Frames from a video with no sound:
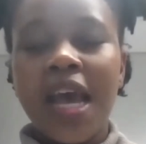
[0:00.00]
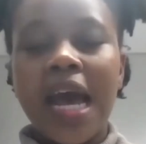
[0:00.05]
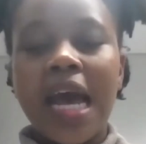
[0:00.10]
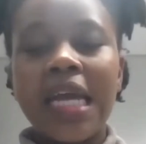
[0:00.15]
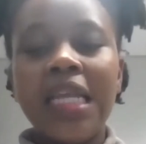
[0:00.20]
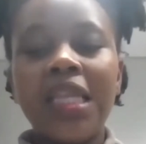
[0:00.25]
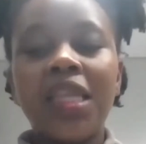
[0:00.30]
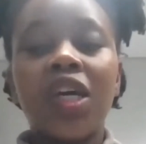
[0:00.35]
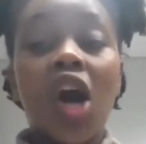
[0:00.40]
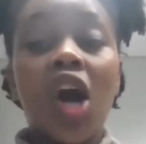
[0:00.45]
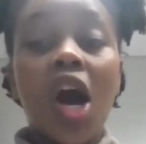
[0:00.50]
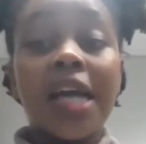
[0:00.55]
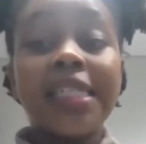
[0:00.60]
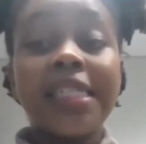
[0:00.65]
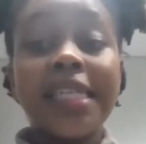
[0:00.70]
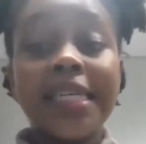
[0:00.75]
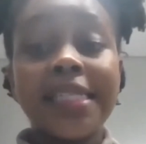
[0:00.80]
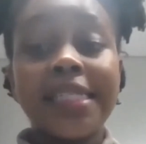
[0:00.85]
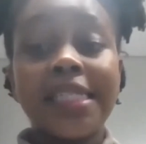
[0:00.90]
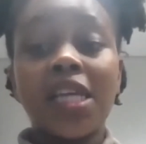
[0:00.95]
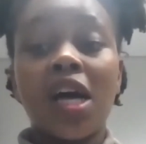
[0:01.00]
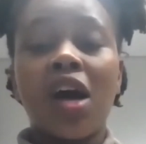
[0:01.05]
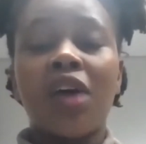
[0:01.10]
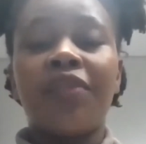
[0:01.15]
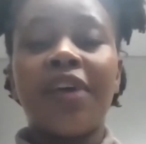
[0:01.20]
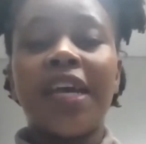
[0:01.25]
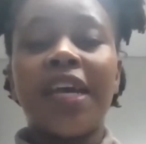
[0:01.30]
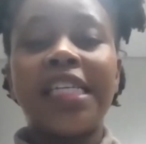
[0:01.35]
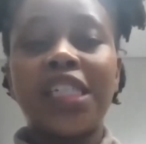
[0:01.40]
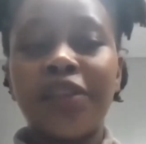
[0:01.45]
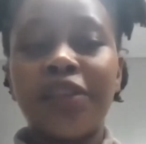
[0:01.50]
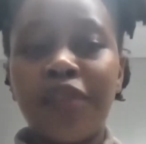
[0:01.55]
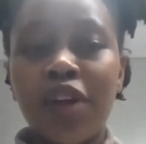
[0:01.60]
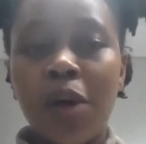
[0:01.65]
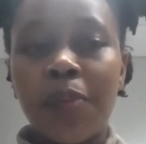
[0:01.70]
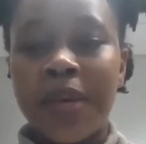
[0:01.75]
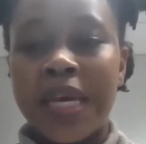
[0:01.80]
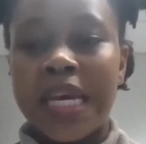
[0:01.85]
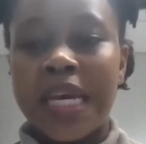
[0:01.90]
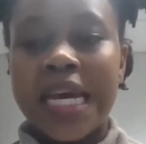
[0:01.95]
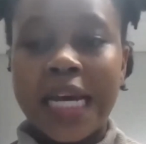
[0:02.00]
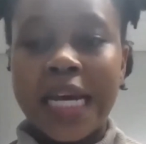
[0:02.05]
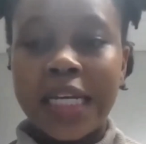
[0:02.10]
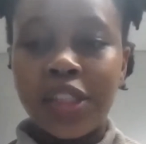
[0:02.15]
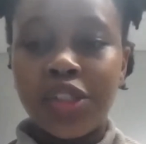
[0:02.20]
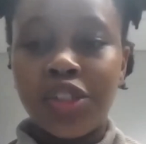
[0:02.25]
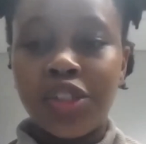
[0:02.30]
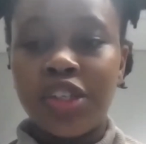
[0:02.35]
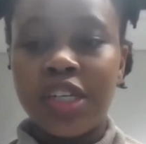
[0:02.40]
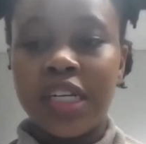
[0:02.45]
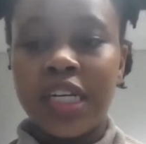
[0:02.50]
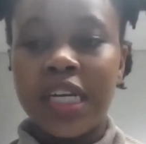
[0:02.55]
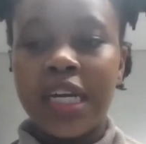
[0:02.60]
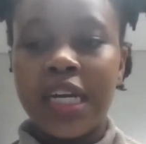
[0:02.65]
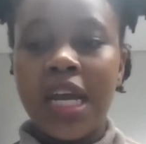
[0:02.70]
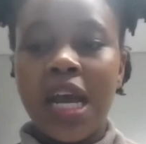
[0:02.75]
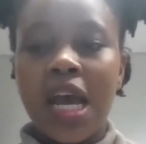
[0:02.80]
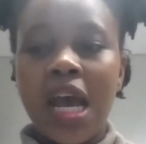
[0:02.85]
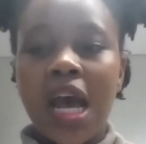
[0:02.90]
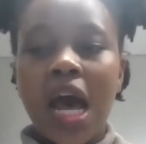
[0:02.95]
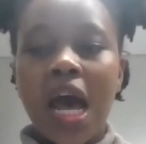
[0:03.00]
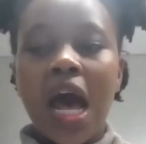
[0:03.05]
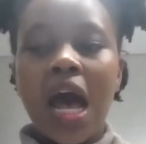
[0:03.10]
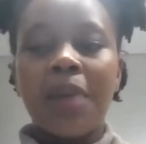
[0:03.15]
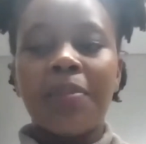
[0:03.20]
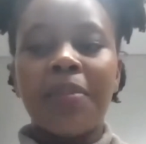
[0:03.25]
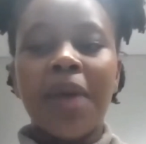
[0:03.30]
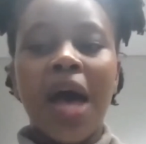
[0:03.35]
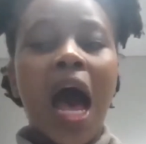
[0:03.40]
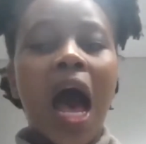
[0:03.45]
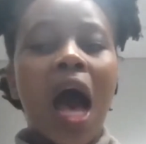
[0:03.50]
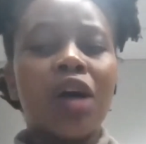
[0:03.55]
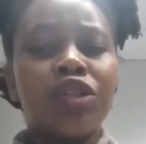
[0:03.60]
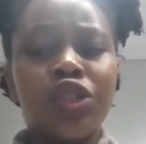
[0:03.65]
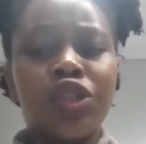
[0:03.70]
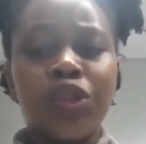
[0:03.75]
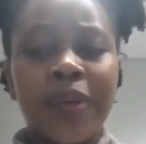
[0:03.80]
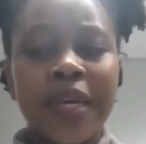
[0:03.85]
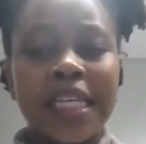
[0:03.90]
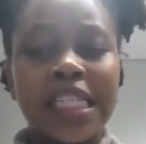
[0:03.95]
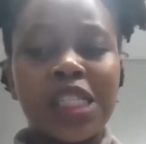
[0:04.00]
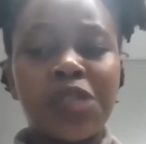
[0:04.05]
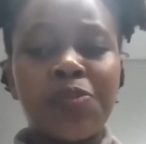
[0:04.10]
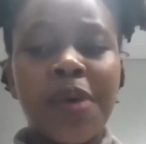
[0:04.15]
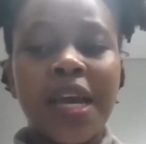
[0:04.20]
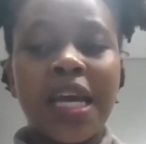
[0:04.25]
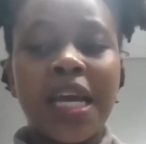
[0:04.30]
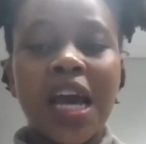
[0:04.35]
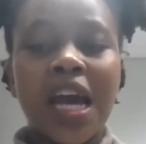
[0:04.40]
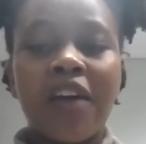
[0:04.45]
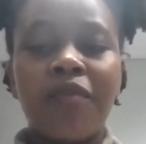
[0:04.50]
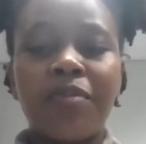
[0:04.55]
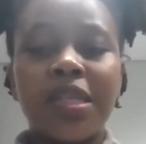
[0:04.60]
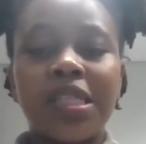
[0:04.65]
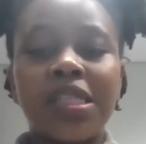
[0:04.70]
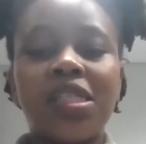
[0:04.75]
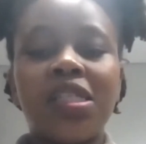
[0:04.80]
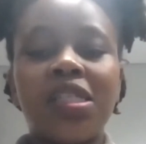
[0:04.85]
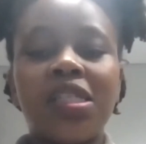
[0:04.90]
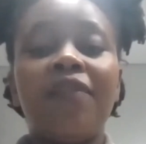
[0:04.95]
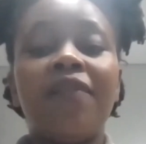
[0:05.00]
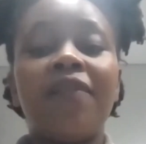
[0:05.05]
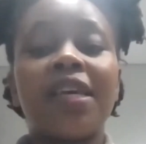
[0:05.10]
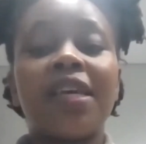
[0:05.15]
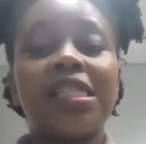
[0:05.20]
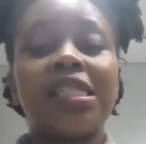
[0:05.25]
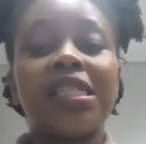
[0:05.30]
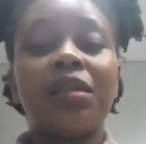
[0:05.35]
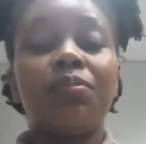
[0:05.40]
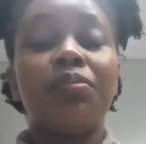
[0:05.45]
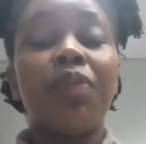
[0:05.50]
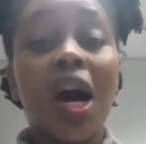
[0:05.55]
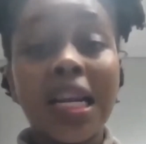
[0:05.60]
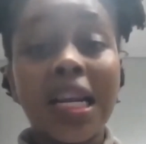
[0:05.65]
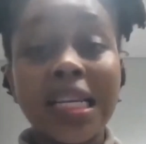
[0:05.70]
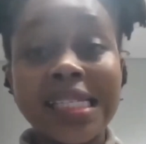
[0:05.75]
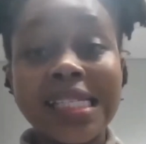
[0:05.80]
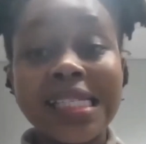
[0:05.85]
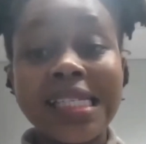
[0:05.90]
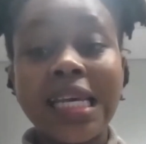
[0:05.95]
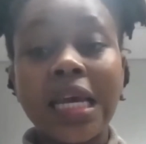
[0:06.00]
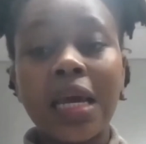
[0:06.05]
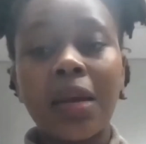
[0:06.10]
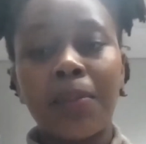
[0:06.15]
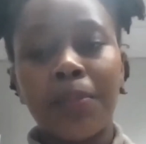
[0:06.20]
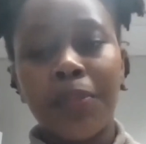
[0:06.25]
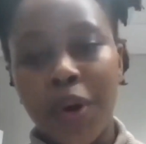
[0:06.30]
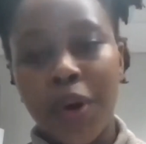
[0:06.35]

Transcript: And in the context of a developing country, how do we expect governments to invest in policy and